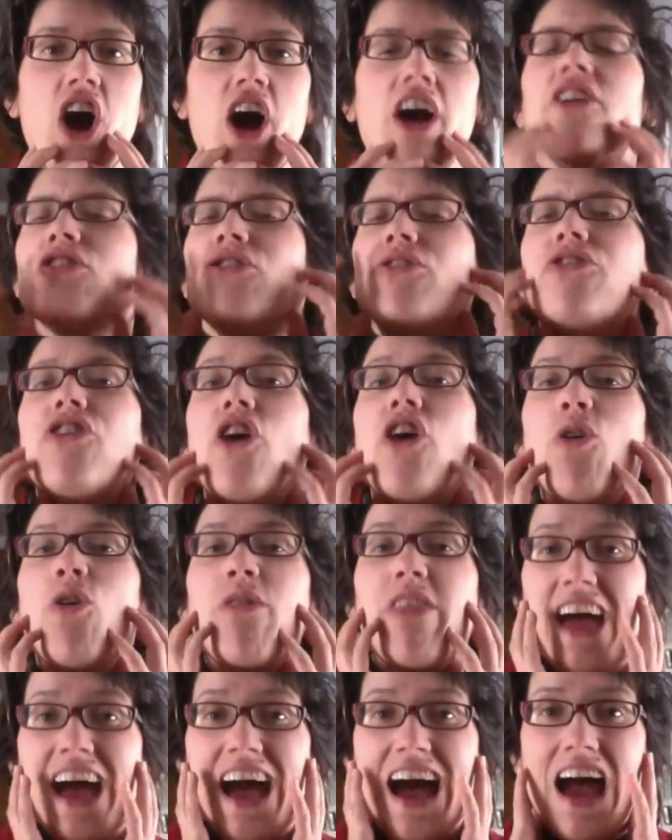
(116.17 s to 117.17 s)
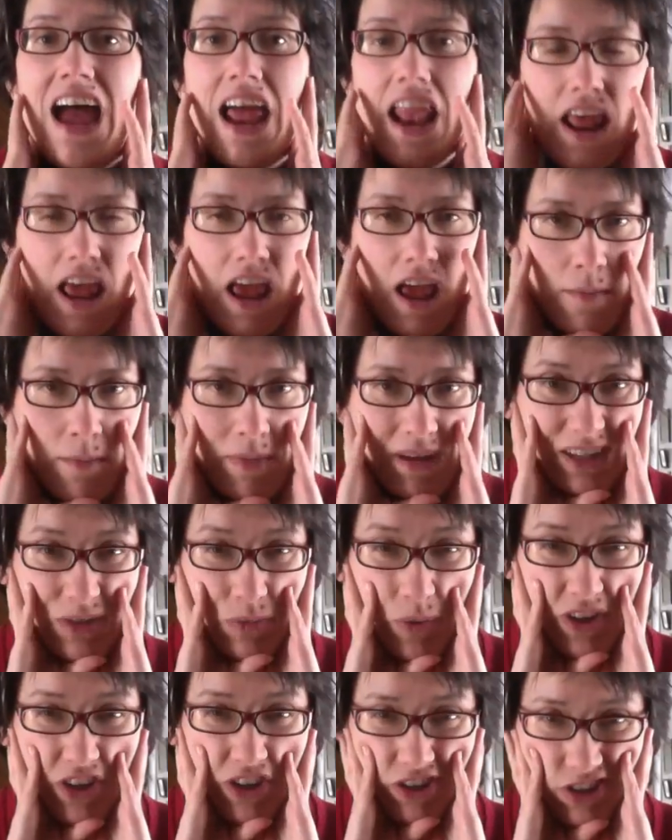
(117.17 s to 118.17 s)
And you'll know that because
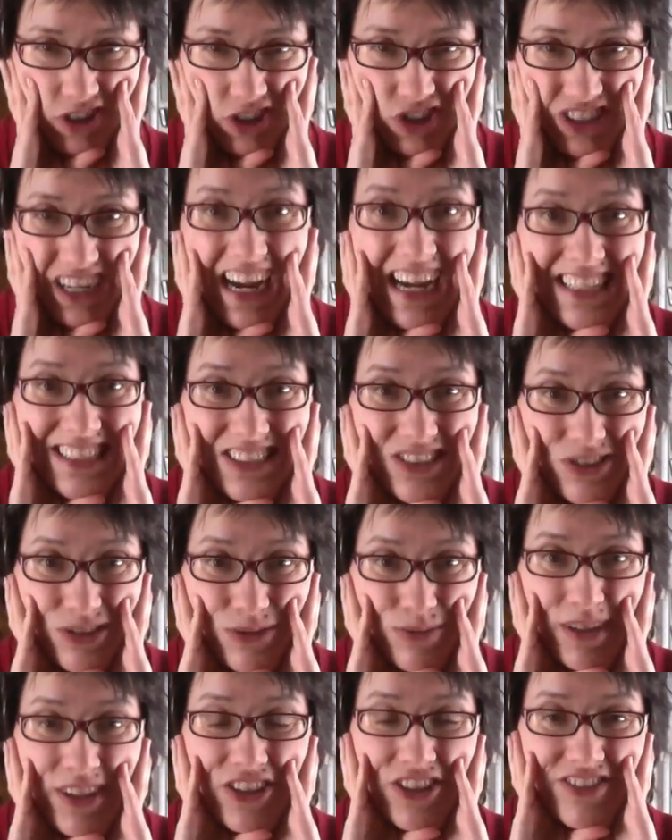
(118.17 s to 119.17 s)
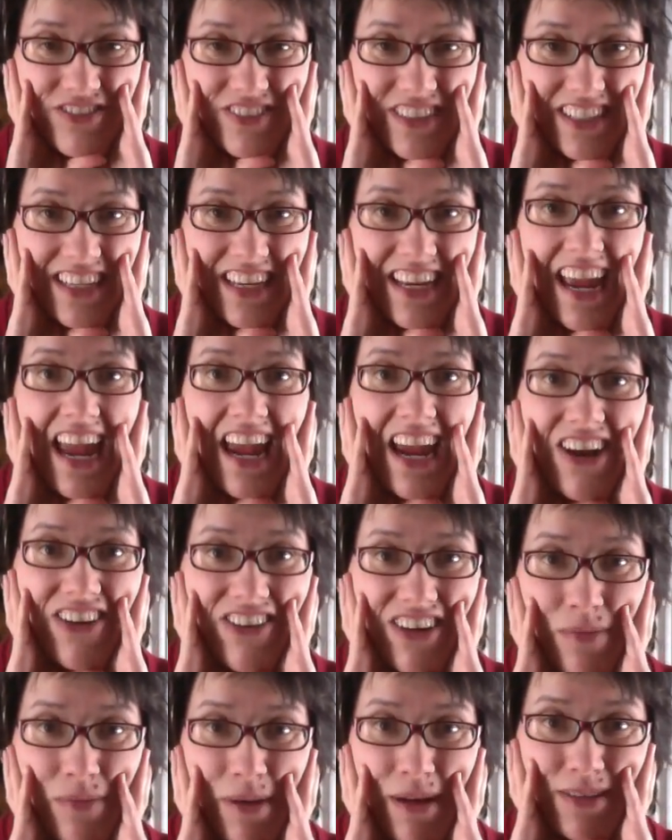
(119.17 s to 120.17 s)
when you're stressed or when you're feeling
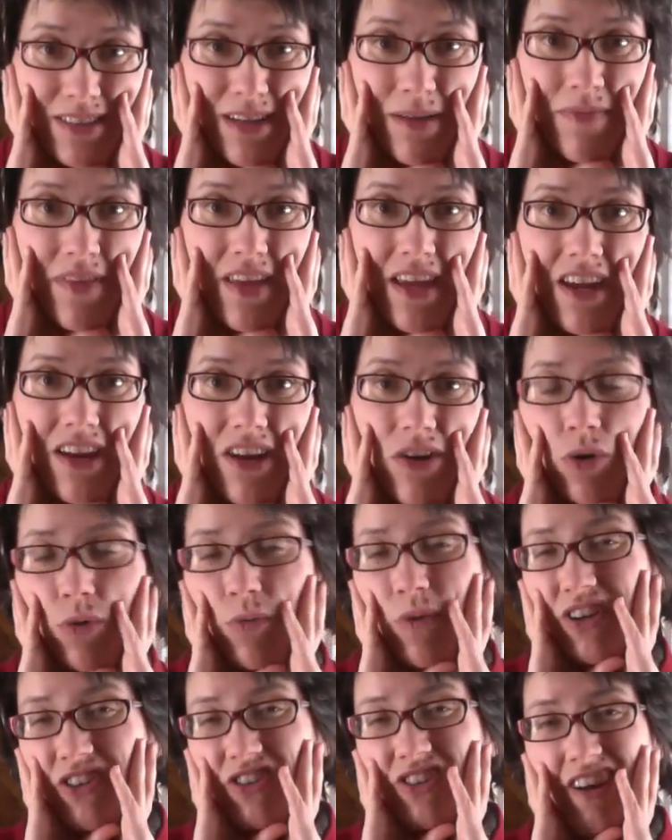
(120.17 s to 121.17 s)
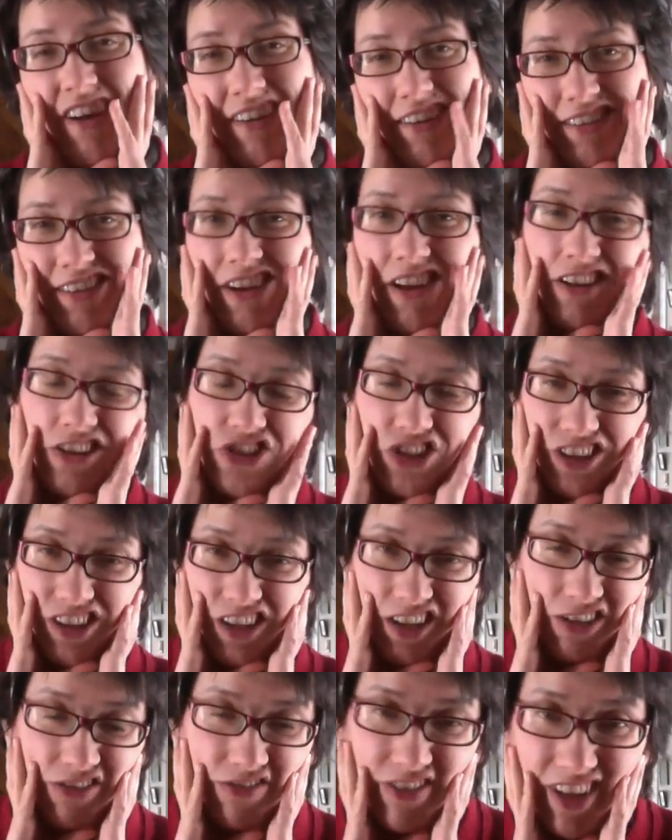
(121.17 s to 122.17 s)
angry about something, or when you're not acknowledging
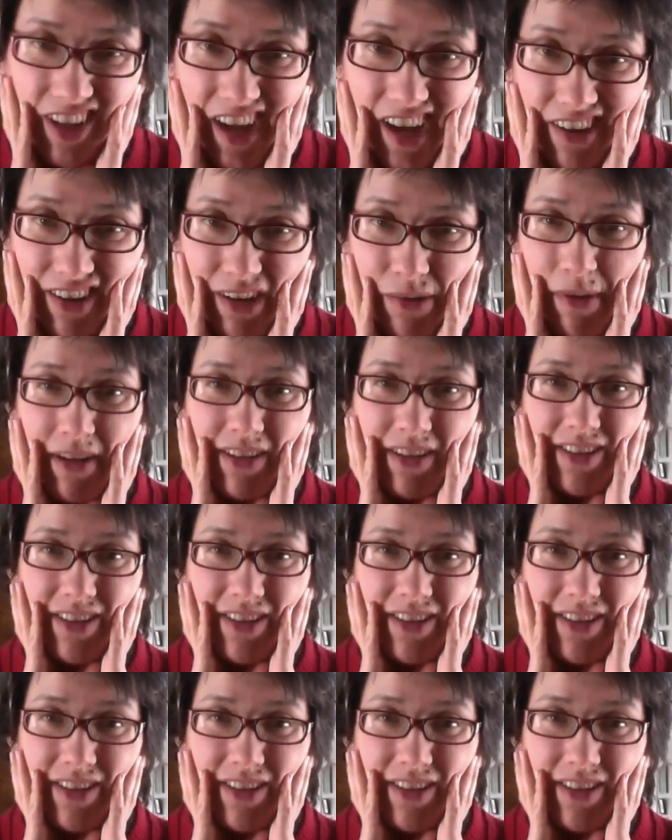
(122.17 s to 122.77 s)
that you feel angry about